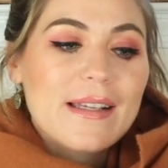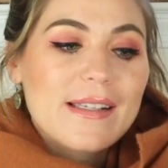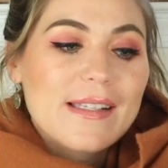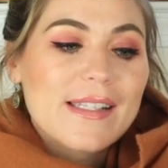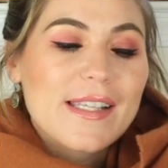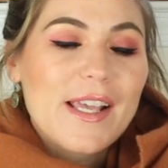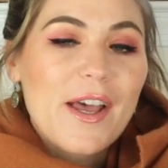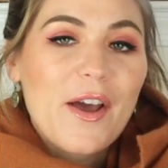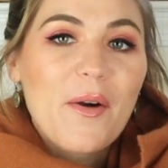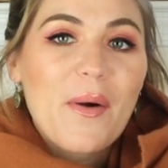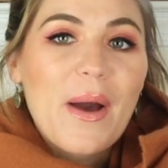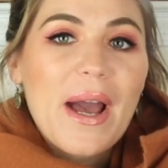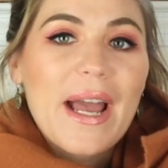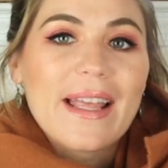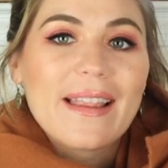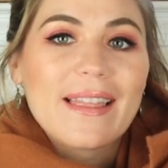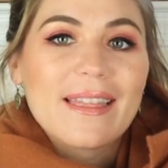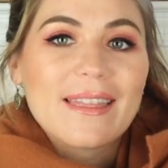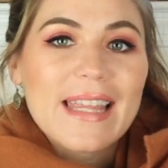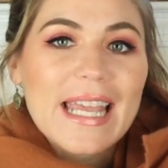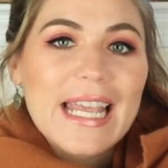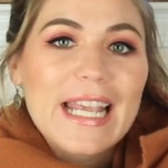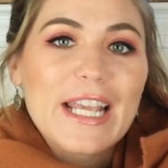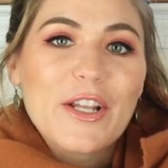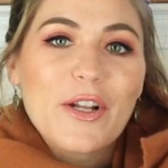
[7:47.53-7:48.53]
So I
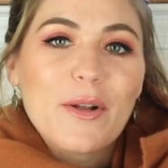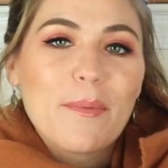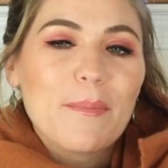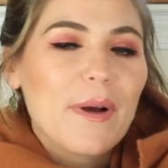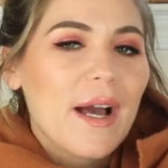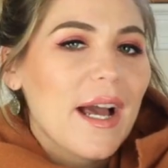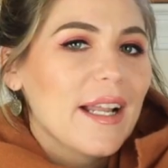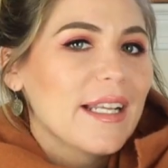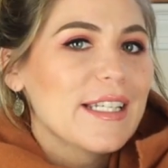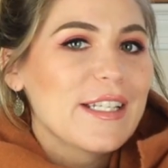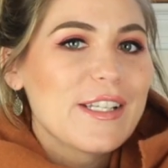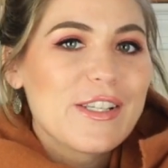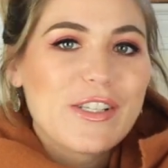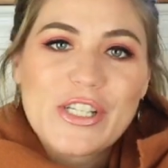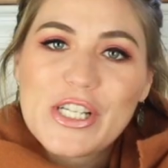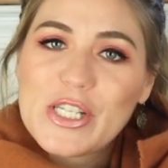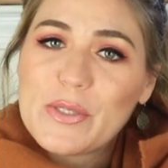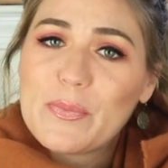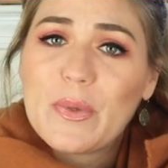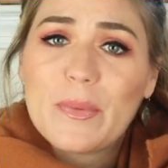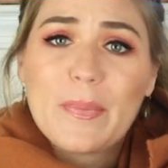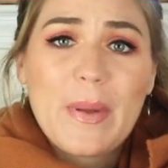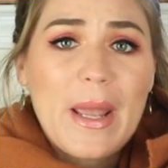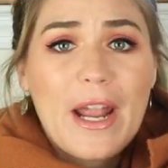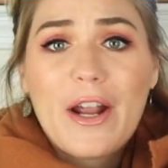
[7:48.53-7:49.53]
think your body's
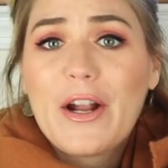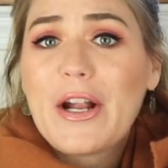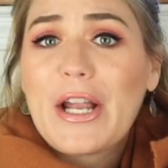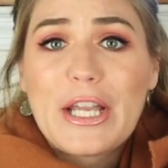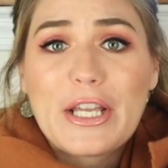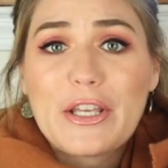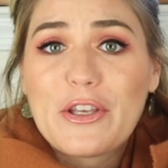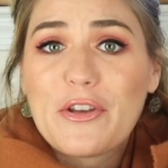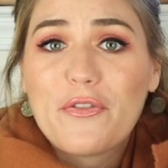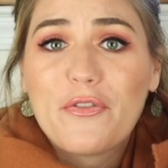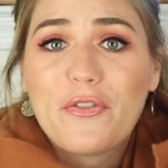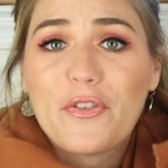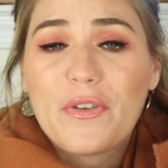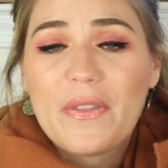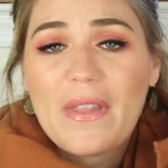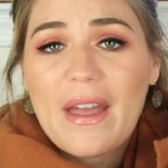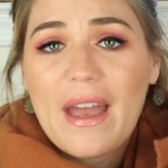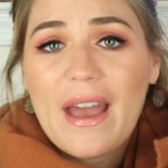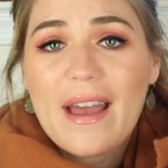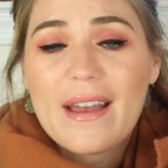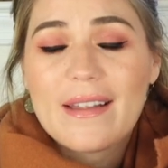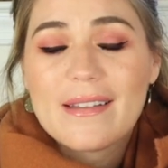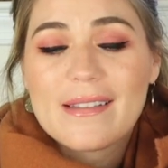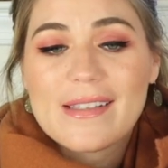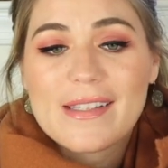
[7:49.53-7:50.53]
just preparing you for
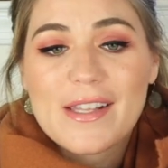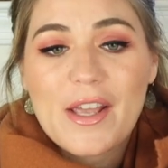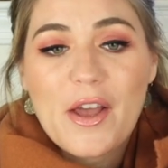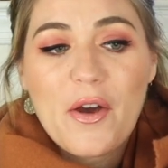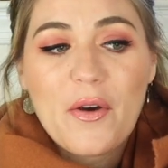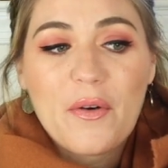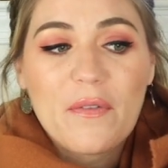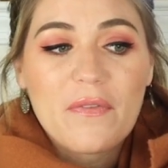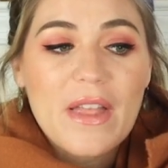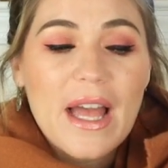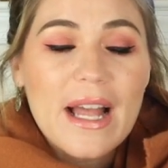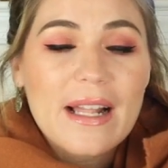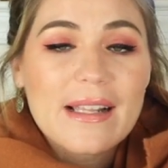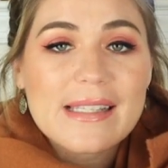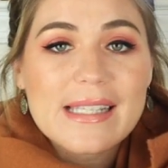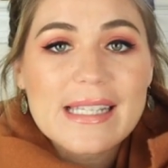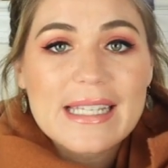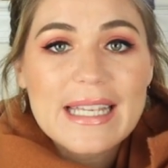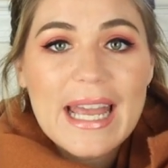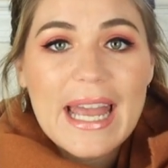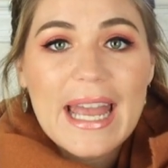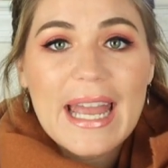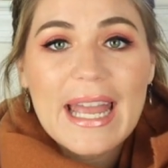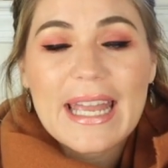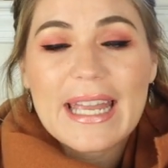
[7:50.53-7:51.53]
that. So if that's
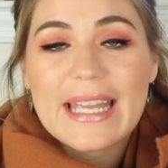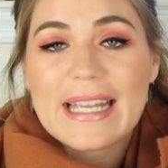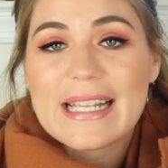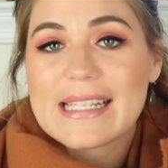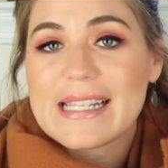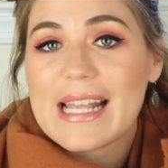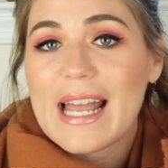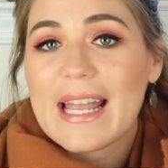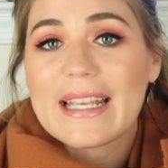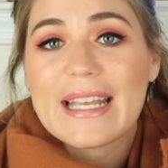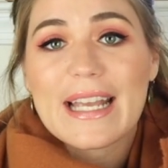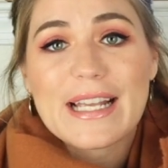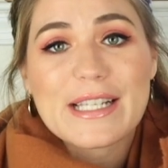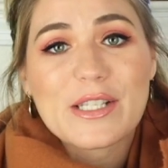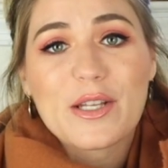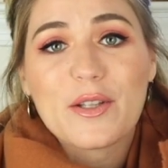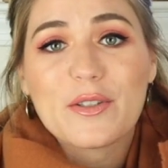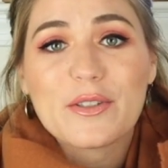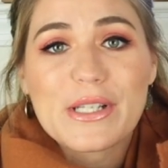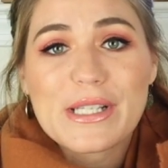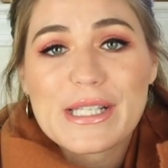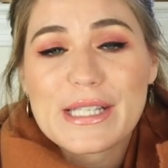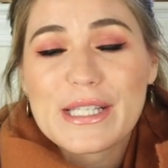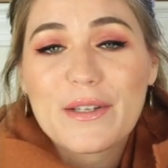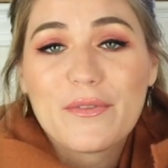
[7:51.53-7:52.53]
the case, I guess
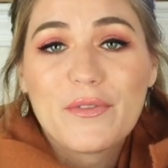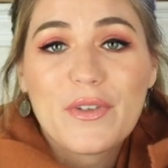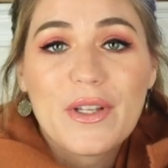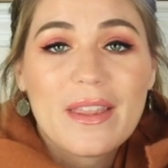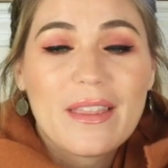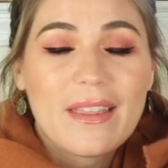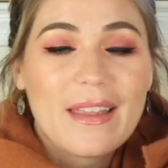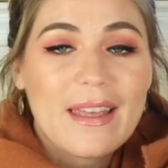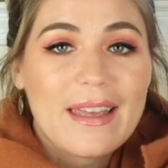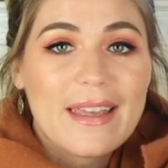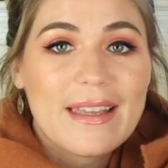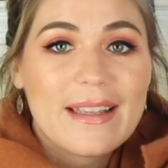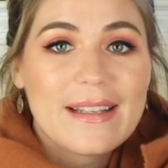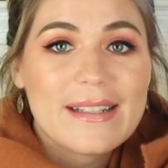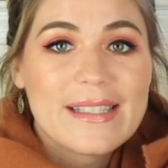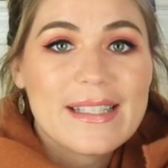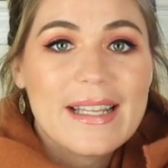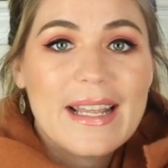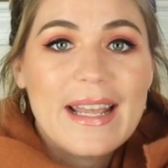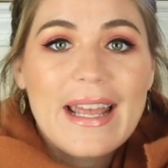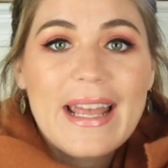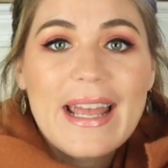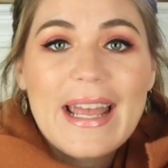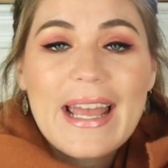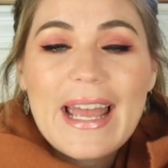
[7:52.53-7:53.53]
I'll just live with
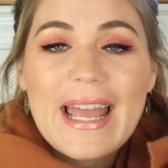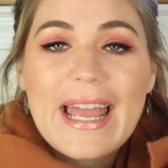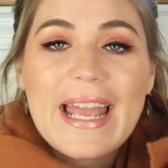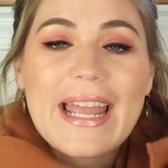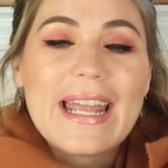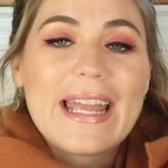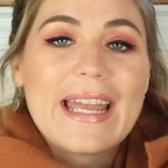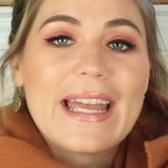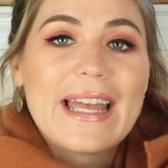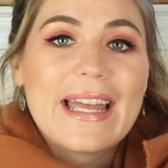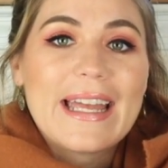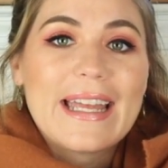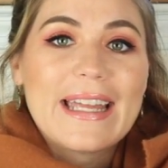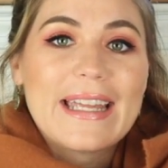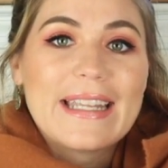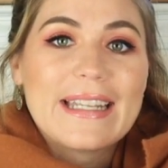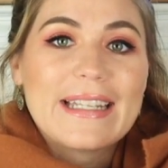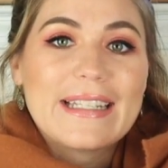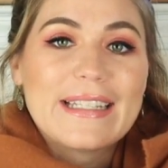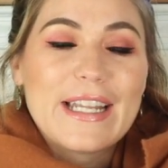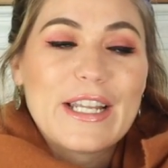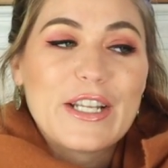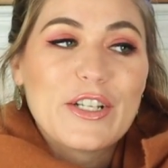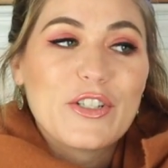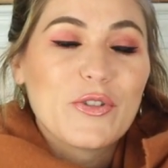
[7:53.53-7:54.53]
it
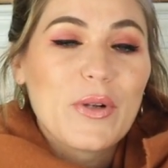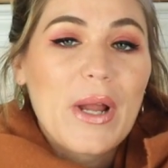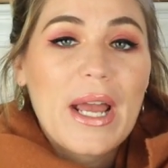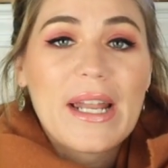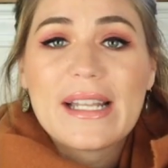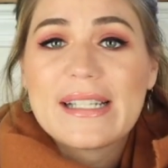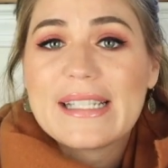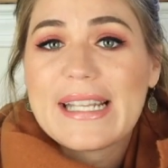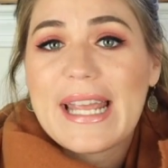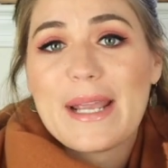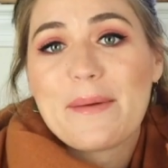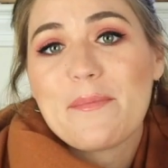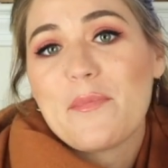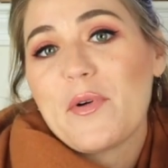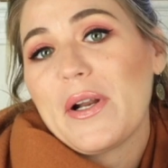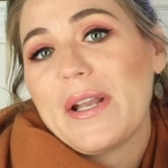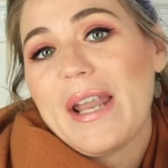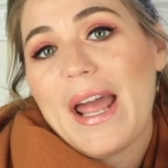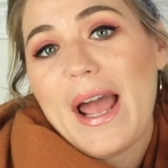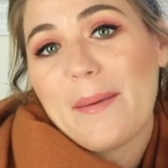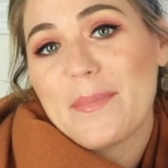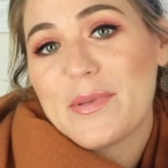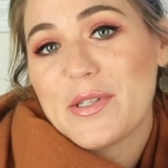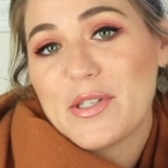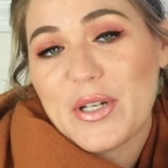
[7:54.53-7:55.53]
and try to take more
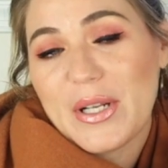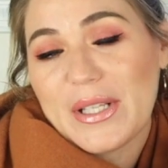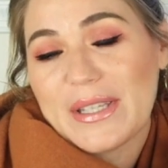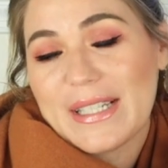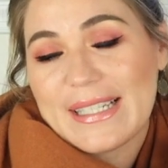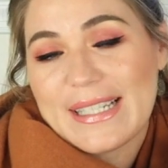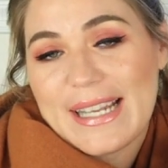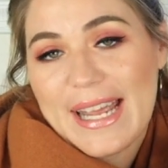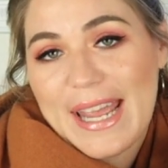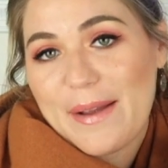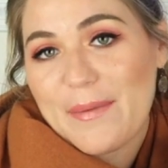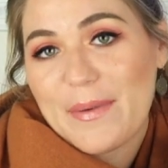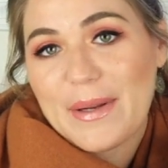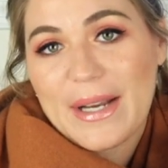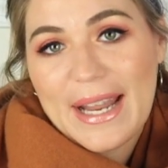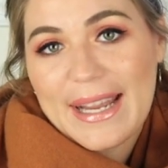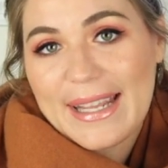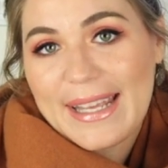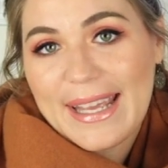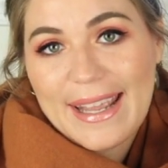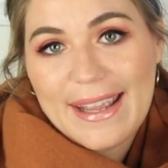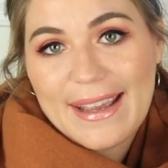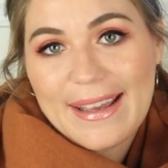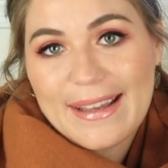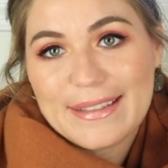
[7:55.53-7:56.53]
naps during the day when I
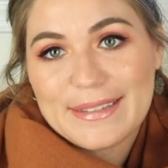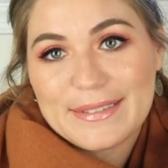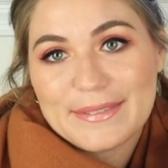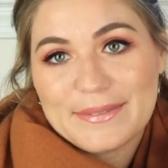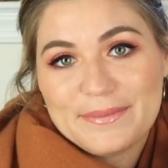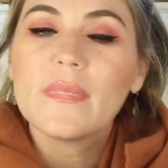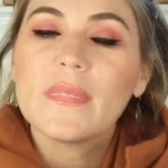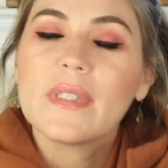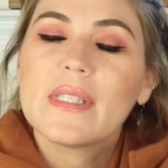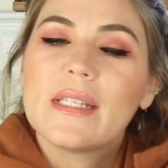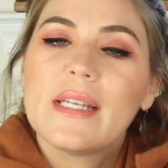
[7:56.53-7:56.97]
can.